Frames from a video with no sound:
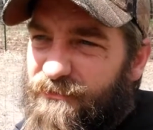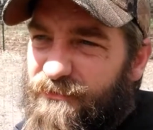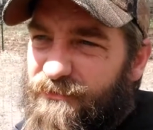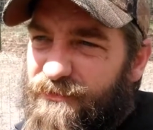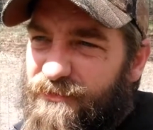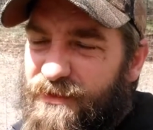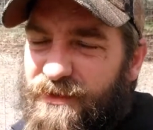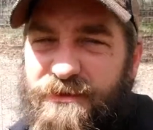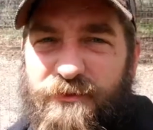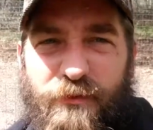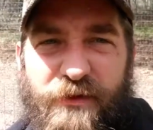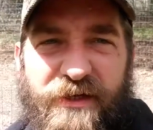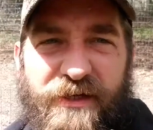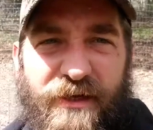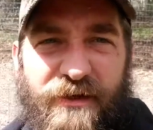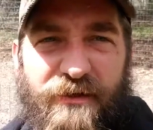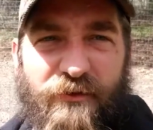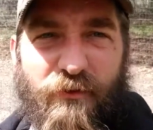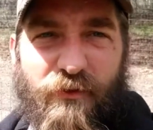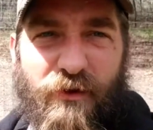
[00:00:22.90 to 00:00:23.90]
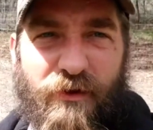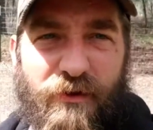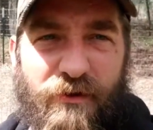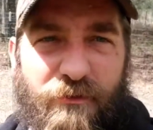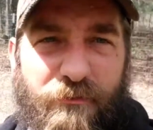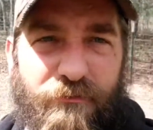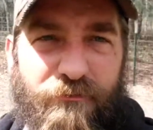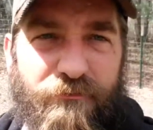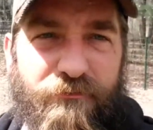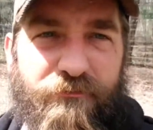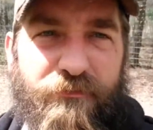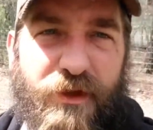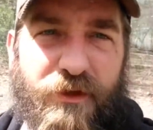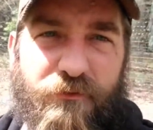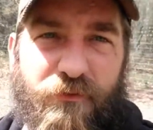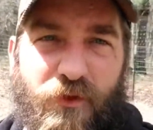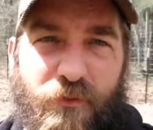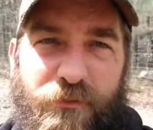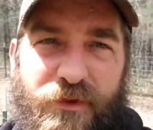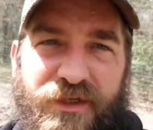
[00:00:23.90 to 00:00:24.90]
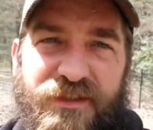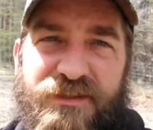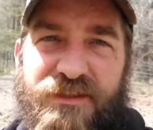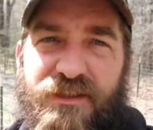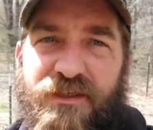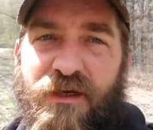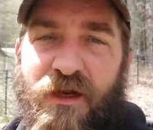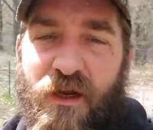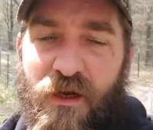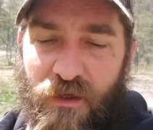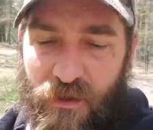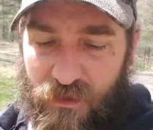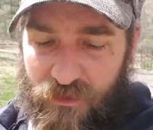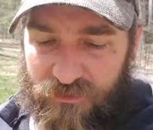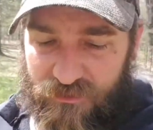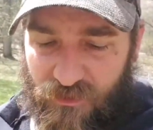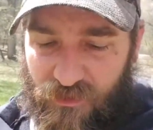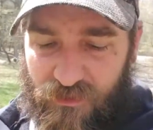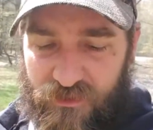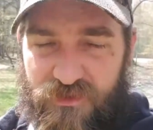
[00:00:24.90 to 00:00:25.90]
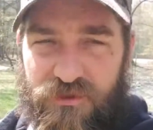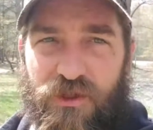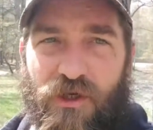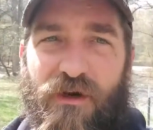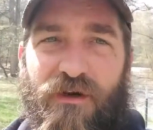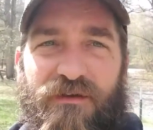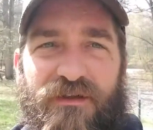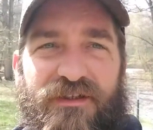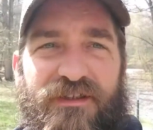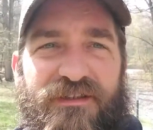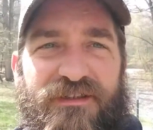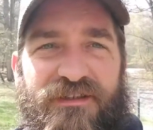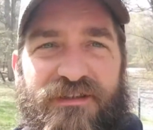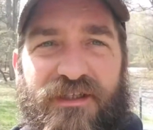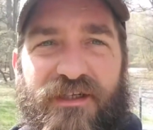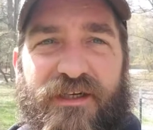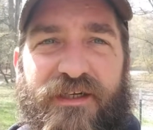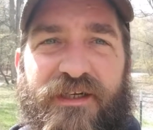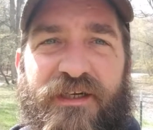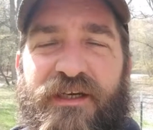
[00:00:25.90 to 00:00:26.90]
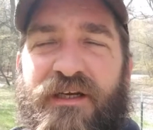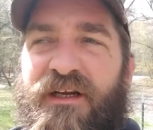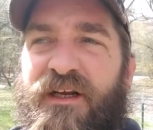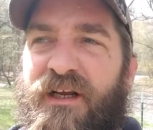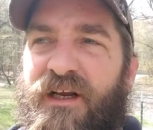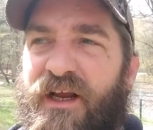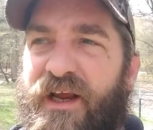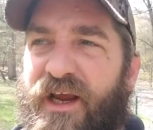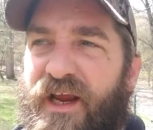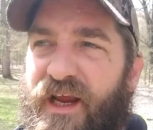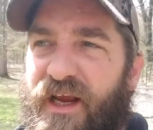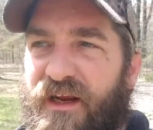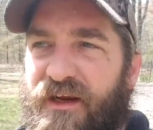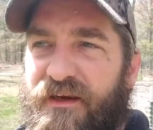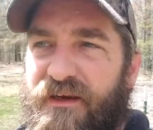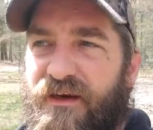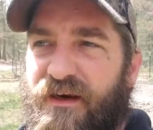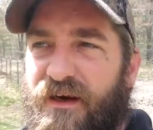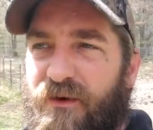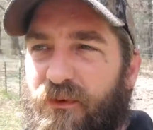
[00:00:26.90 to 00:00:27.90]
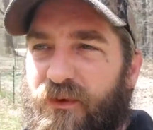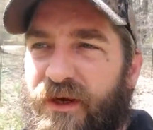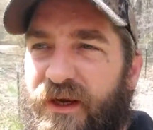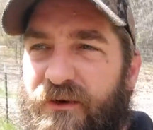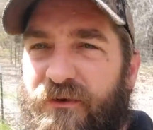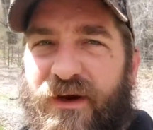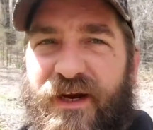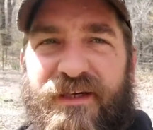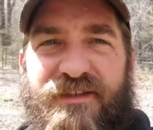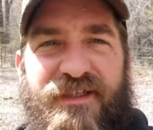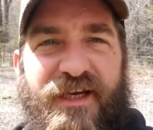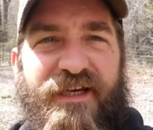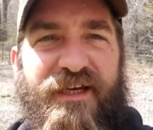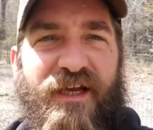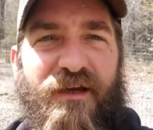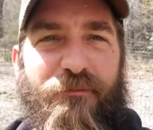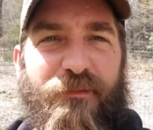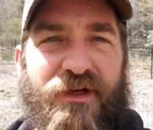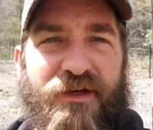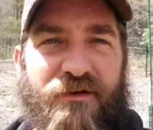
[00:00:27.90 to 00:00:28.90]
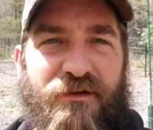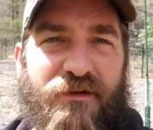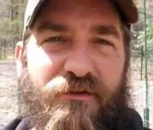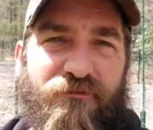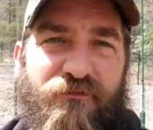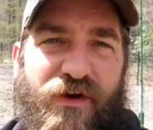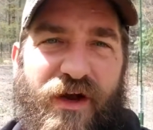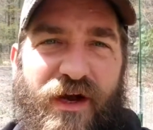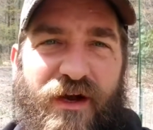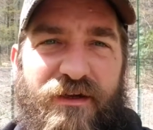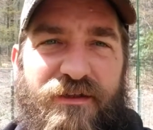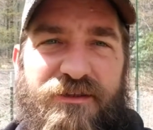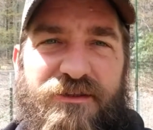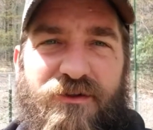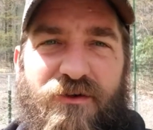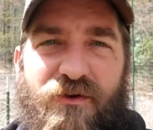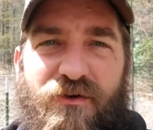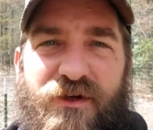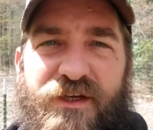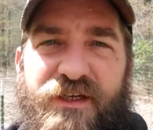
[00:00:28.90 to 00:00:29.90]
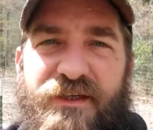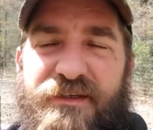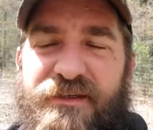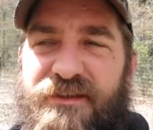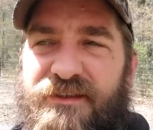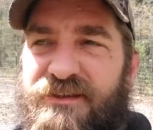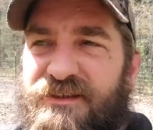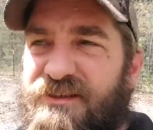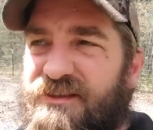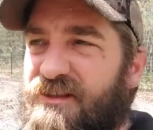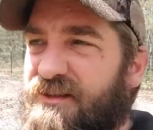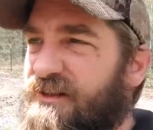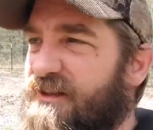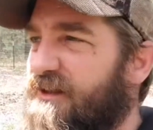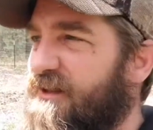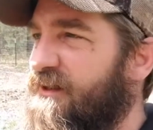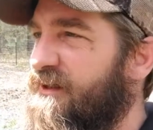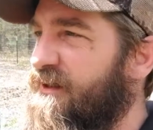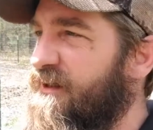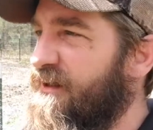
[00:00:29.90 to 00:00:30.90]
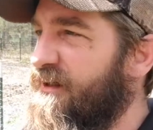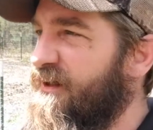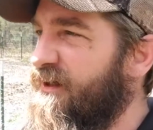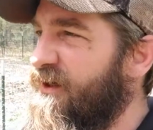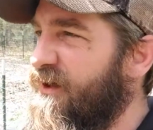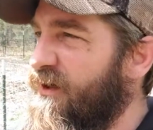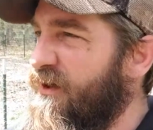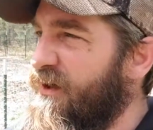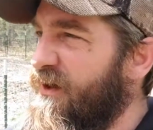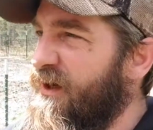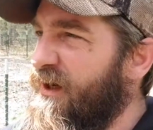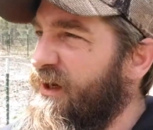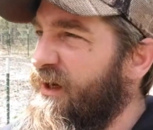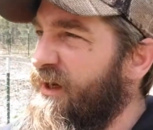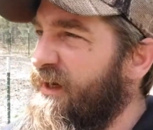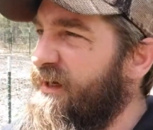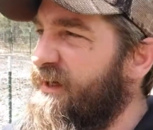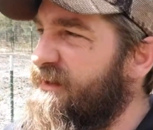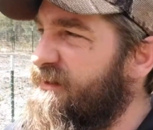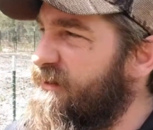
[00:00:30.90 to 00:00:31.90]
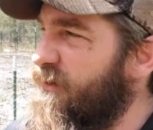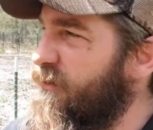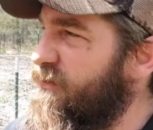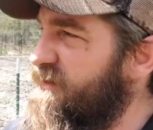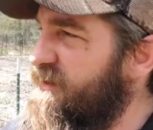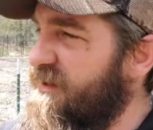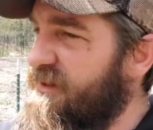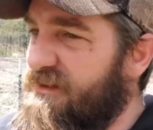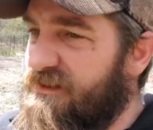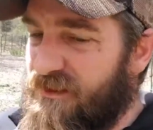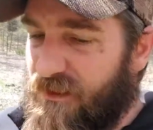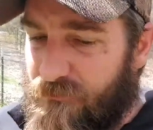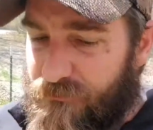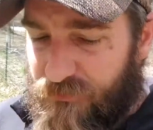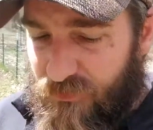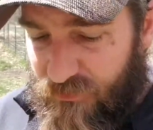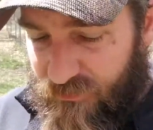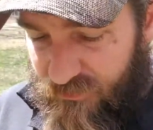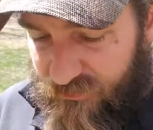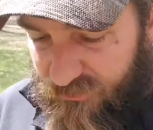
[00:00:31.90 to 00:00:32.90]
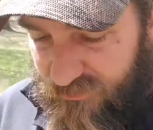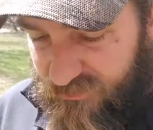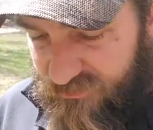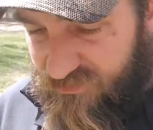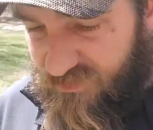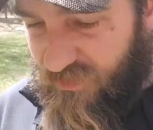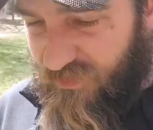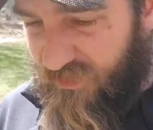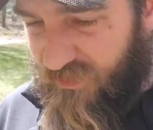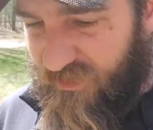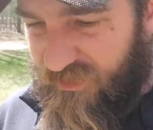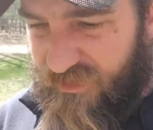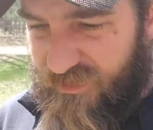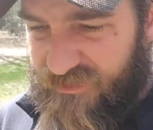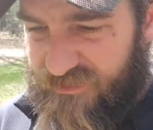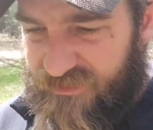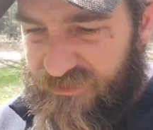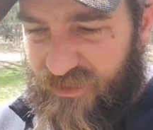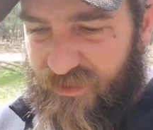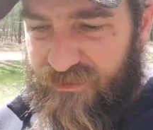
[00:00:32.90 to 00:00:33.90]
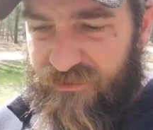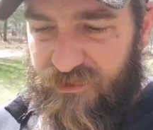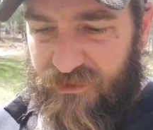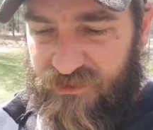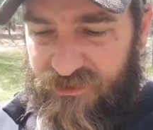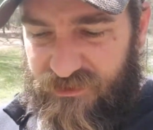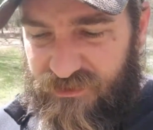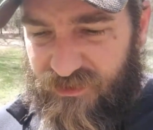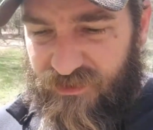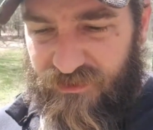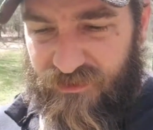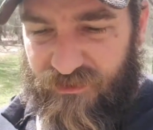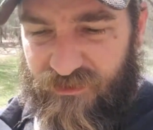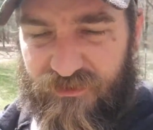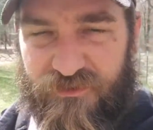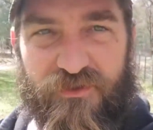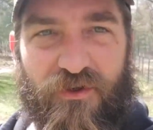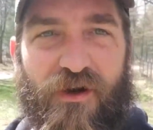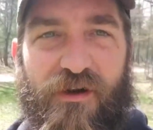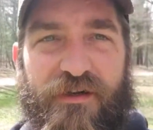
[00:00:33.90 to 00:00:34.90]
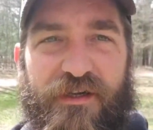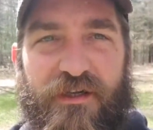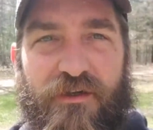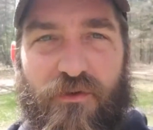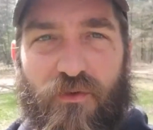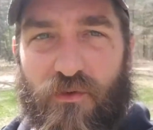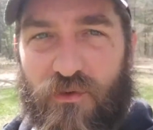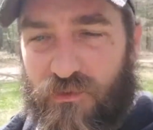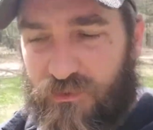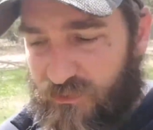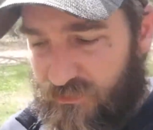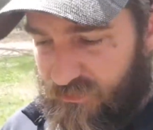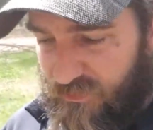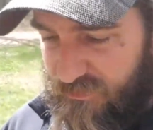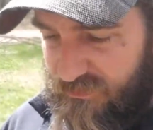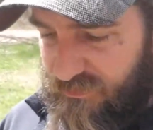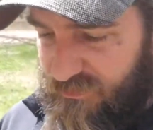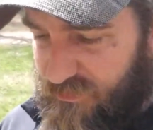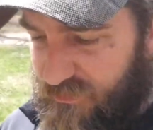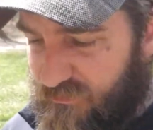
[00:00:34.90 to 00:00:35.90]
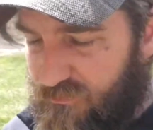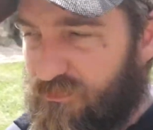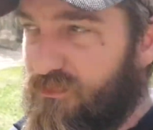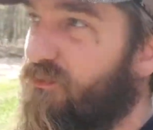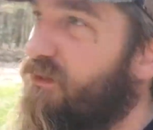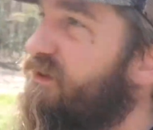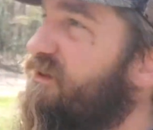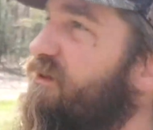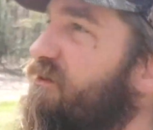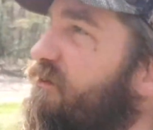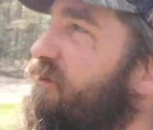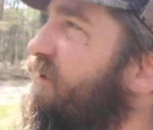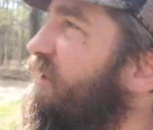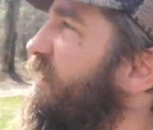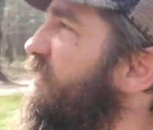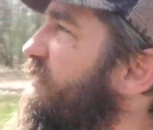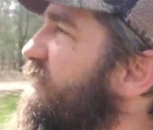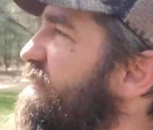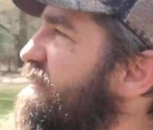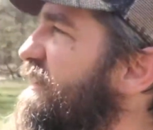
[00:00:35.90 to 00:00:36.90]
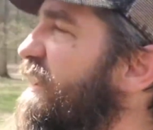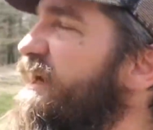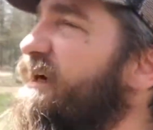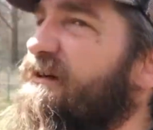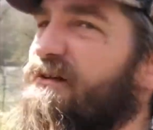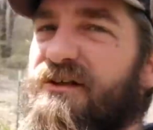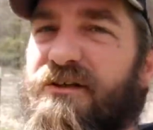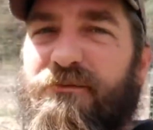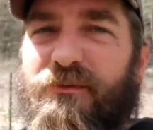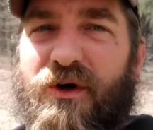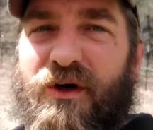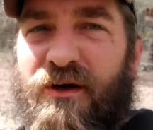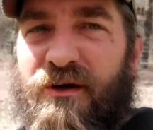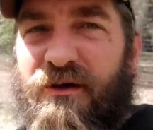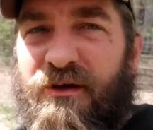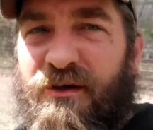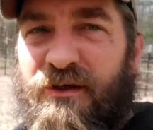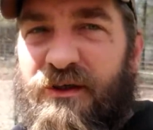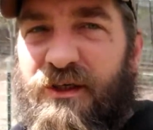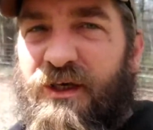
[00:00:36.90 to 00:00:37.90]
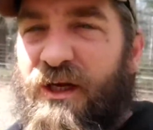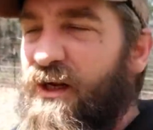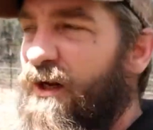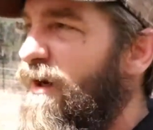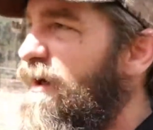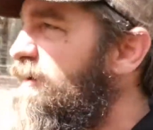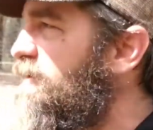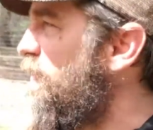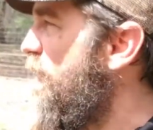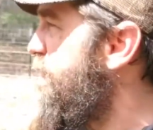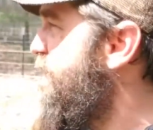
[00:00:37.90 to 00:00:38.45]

this weekend that we've been real busy, our dog Charlie's sick. And we're getting ready to take him into the vet, so he needs to go see something, because it's not just a doggy cold or nothing. I don't know what's going on exactly, but so I'm